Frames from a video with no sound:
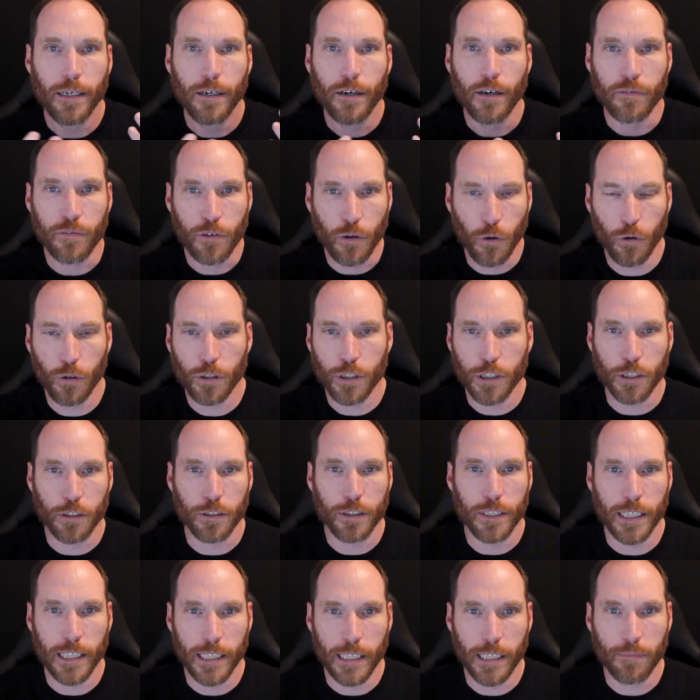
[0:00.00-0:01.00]
of course, your
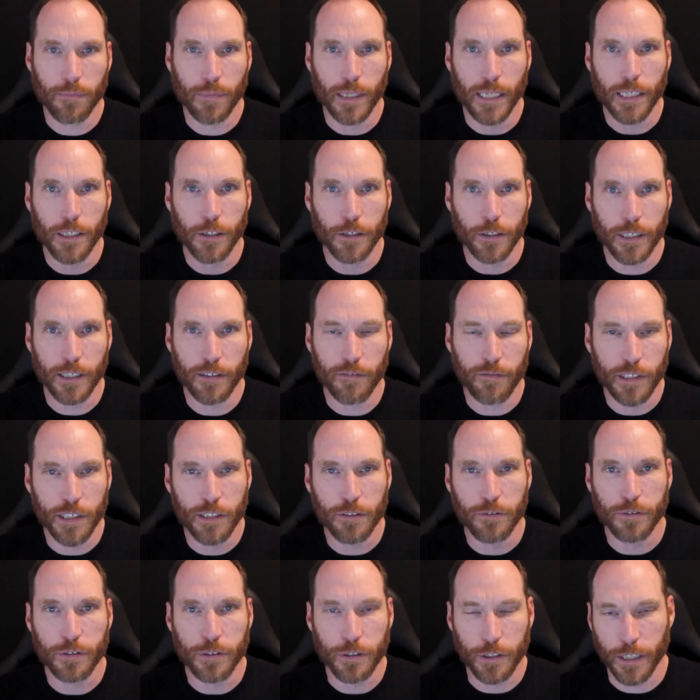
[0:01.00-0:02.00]
team and your
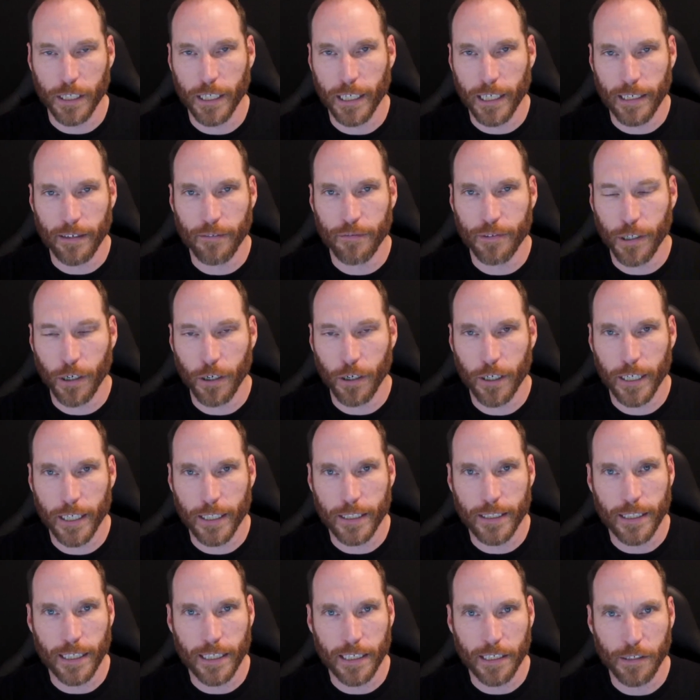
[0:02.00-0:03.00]
individuals are going to have
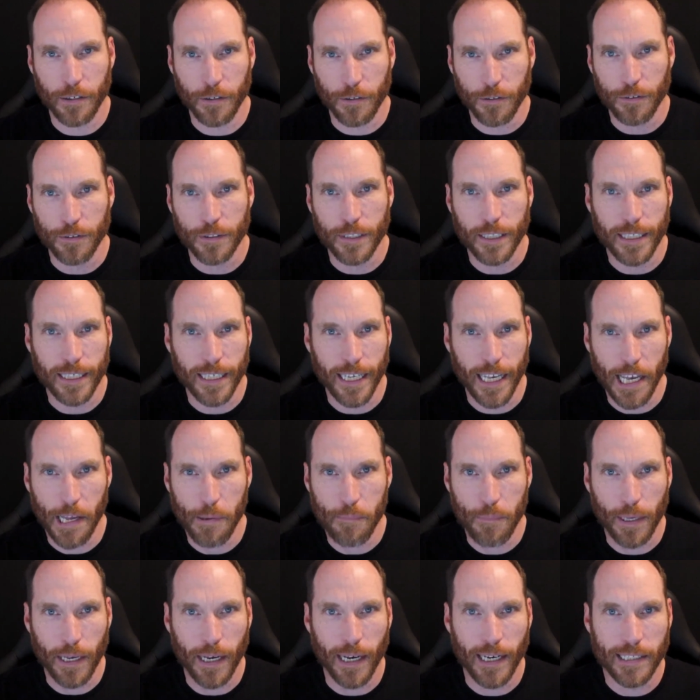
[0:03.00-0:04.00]
targets and goals and
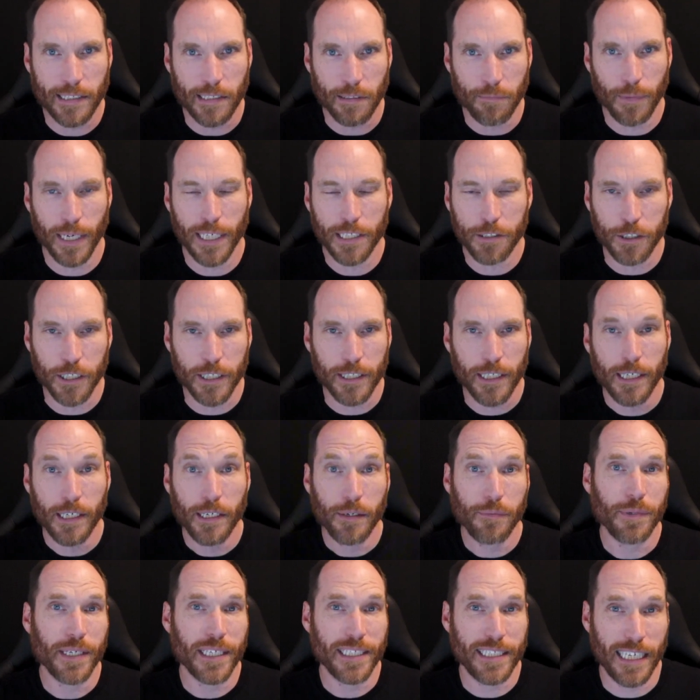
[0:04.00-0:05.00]
KPIs and
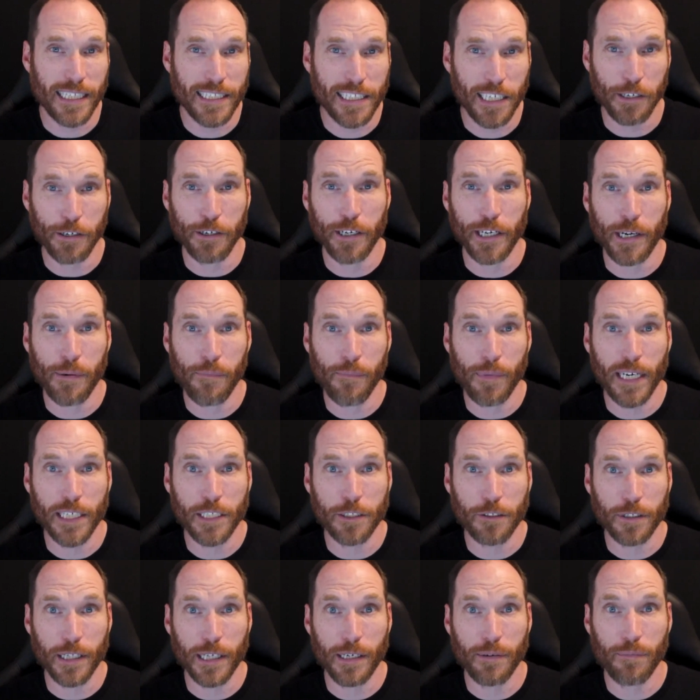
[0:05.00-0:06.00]
metrics, because that's how you're going to
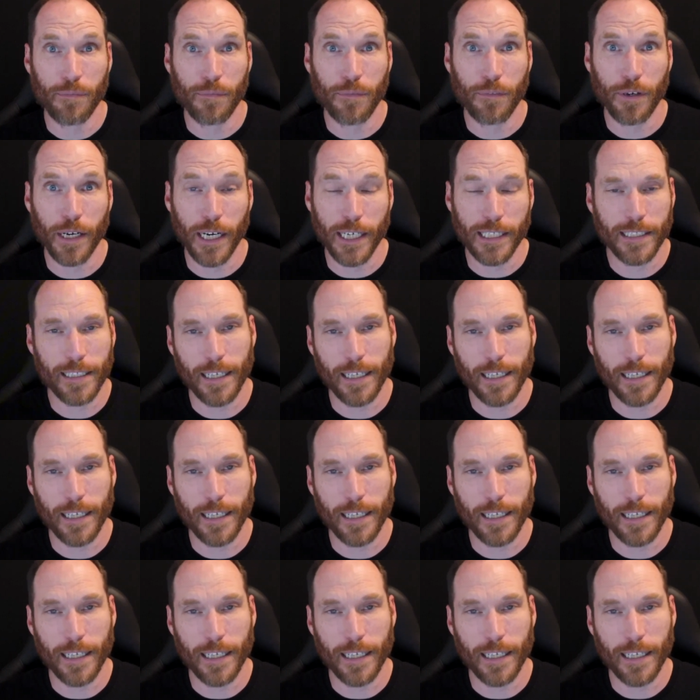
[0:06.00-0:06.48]
measure them, right?